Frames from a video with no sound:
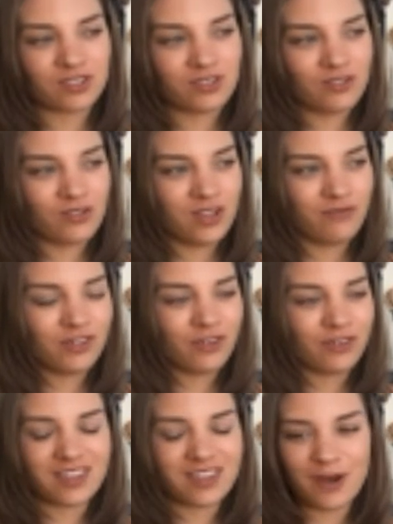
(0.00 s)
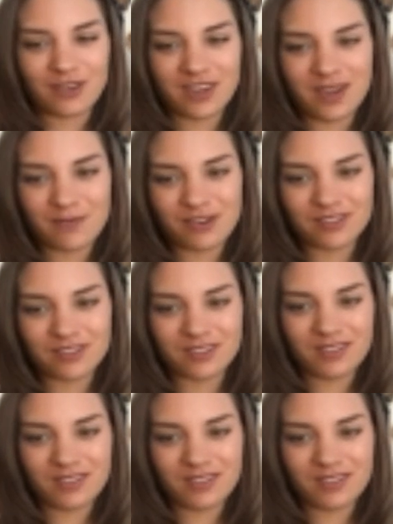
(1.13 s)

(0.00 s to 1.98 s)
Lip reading: who, if you know anything about gamers,